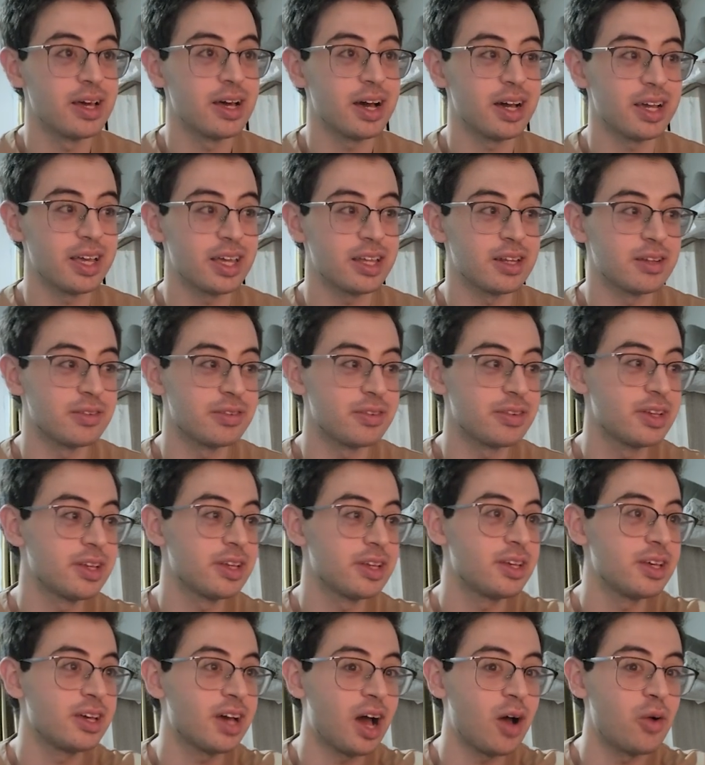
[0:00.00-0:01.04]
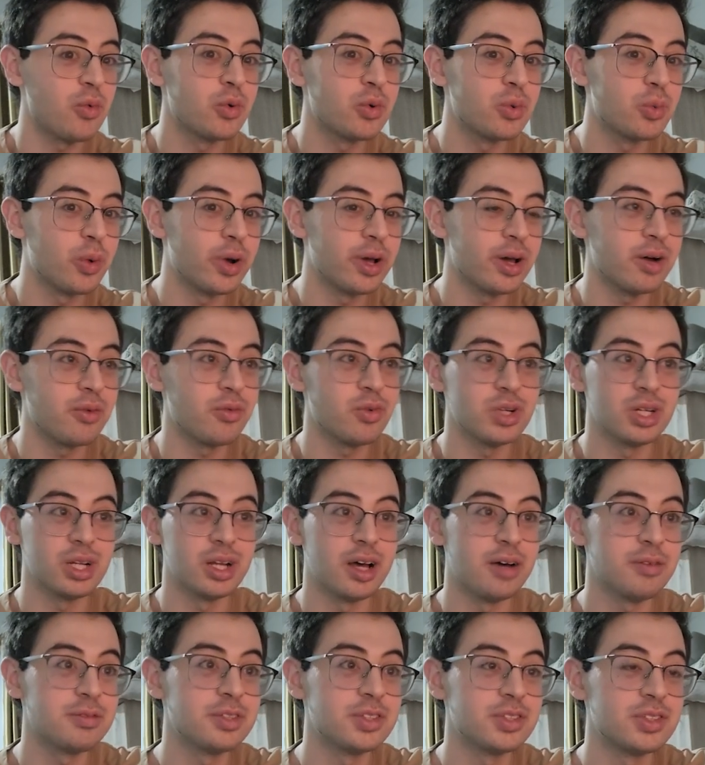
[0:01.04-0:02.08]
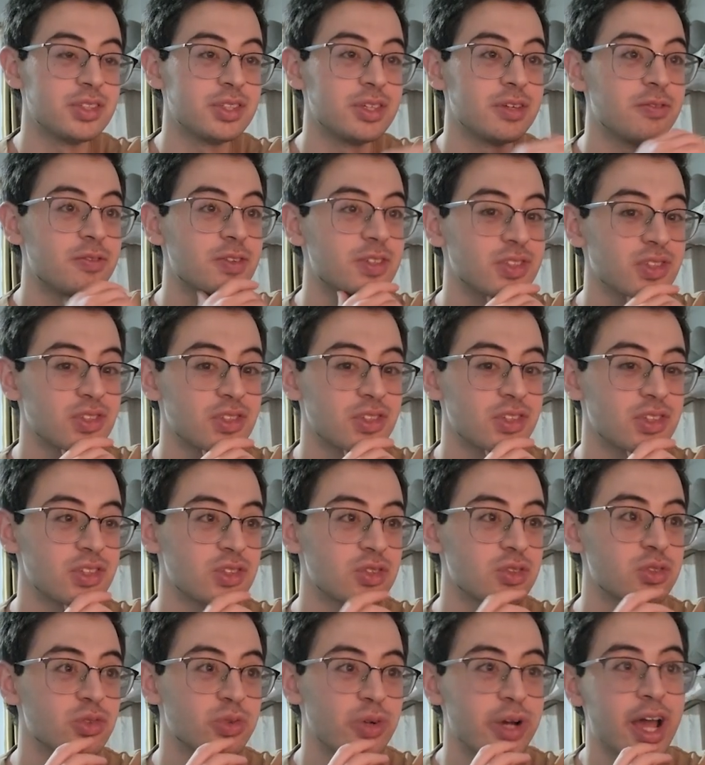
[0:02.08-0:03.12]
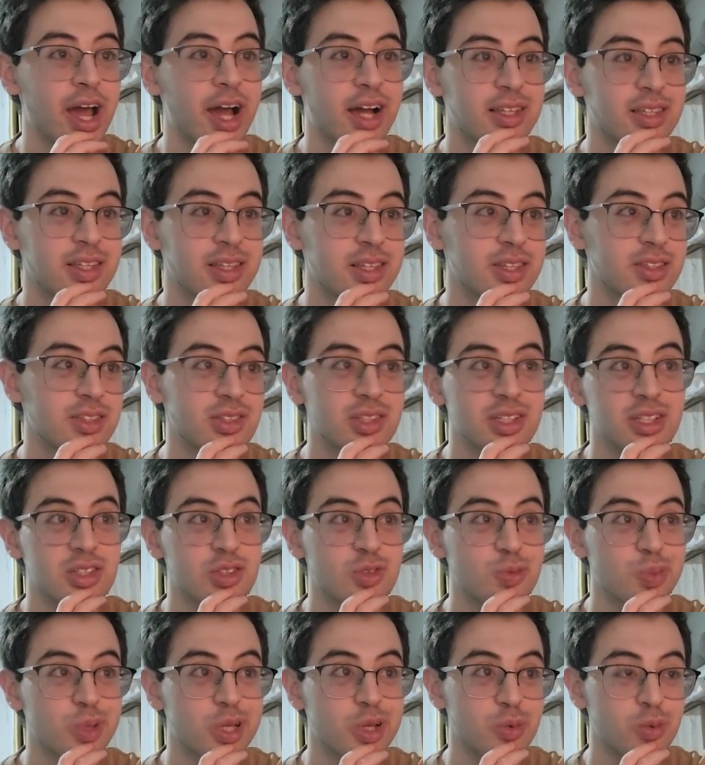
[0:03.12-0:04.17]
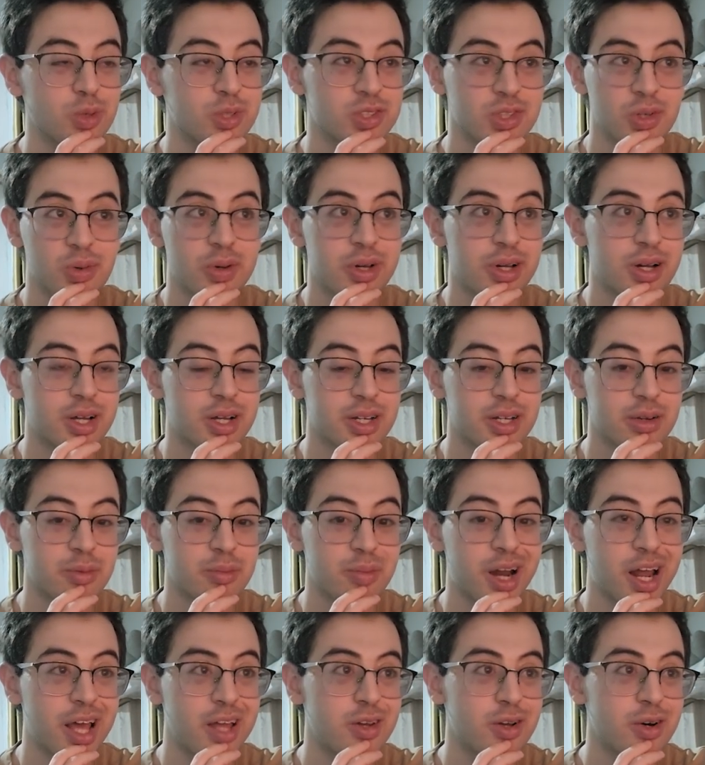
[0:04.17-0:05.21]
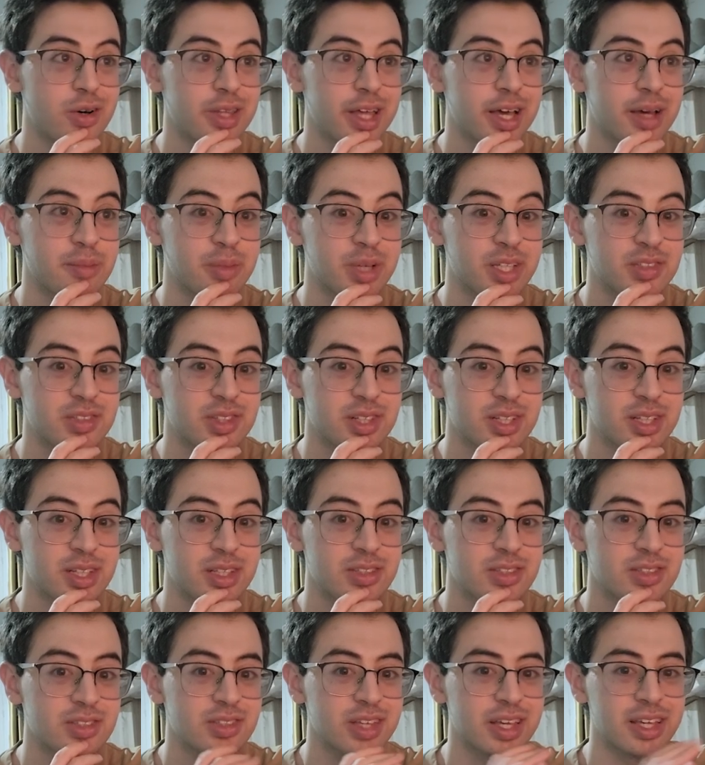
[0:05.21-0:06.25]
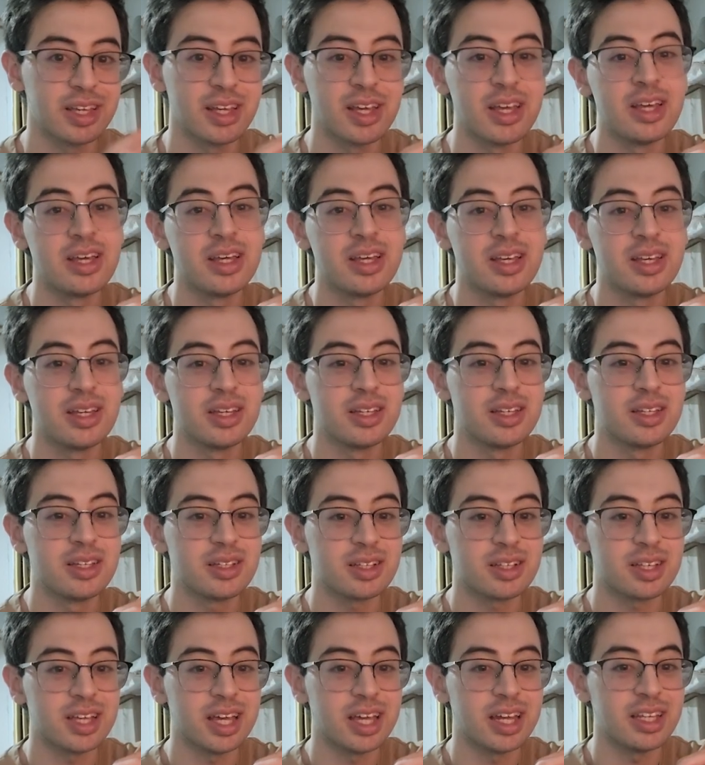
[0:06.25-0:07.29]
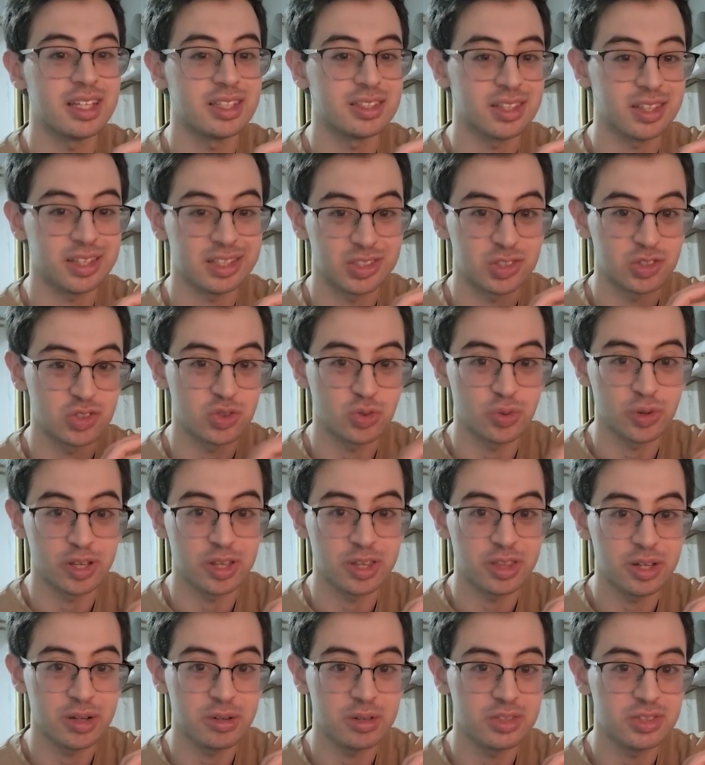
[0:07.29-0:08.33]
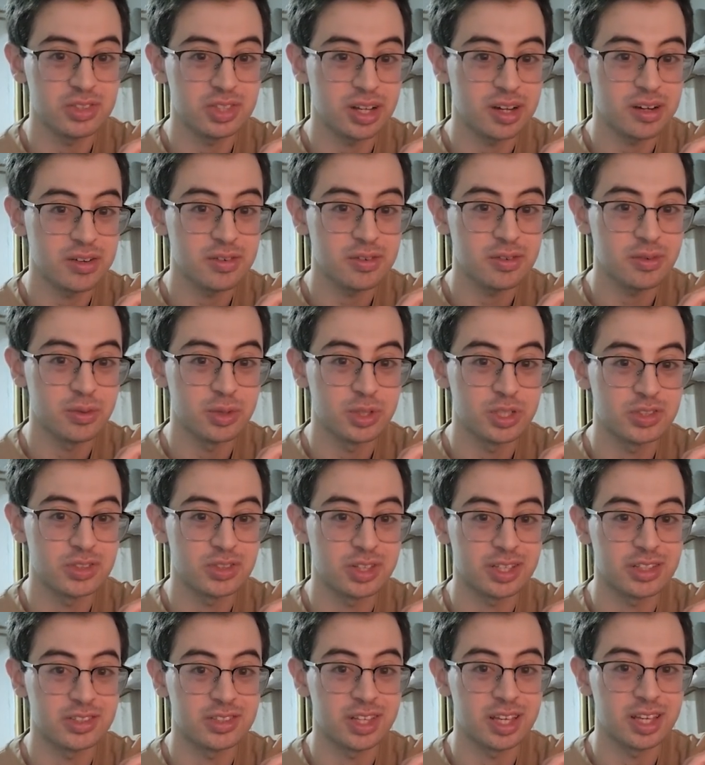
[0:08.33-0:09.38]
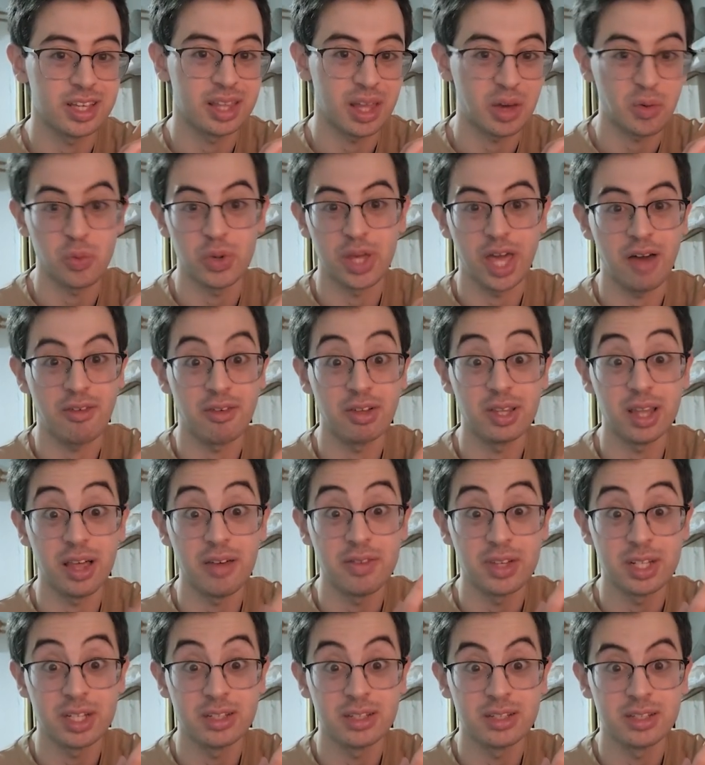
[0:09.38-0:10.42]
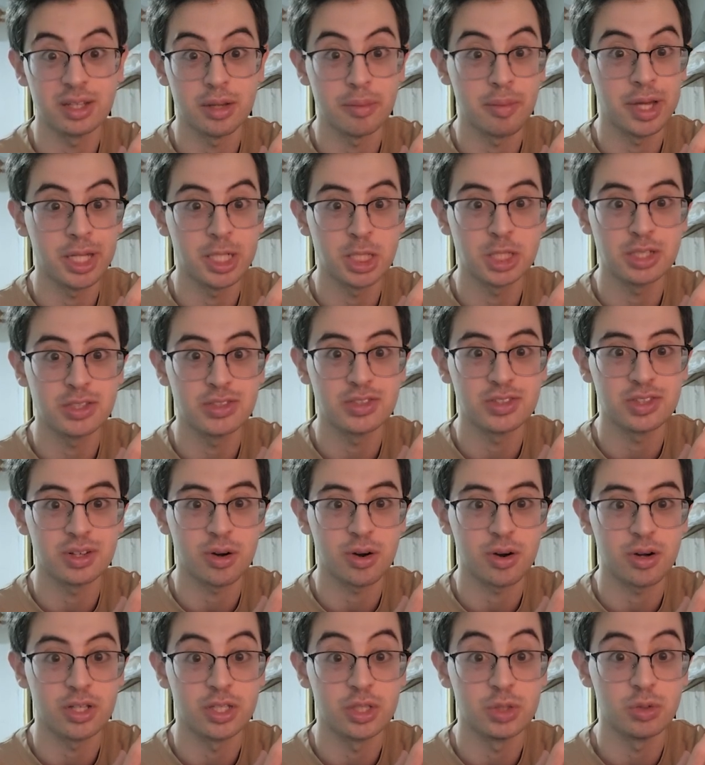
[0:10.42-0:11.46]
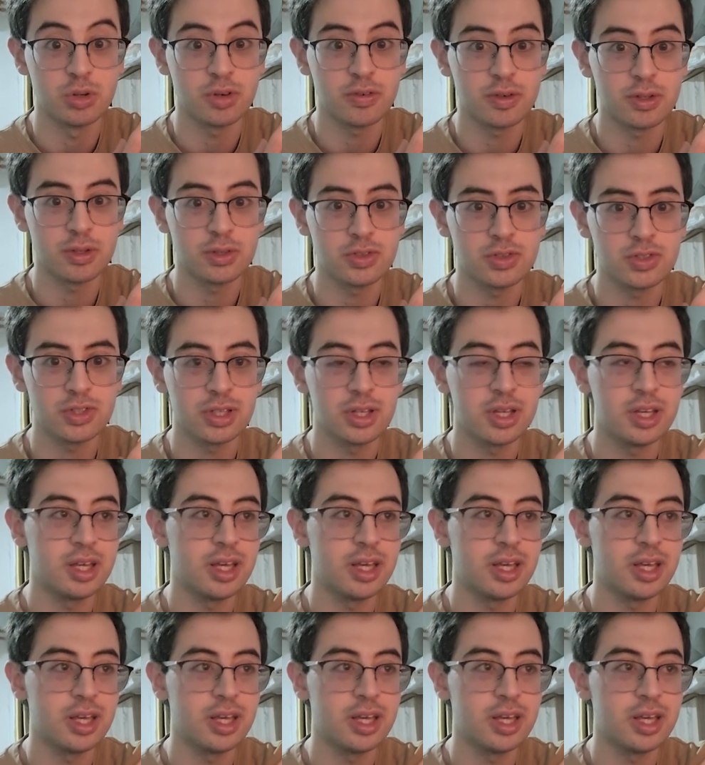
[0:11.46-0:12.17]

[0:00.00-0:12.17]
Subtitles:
Again, I would love to see physicists react to this and explain what's going on here. But I know that basically this is like getting into like string theory stuff, which is like saying that we have 11 dimensions in our universe.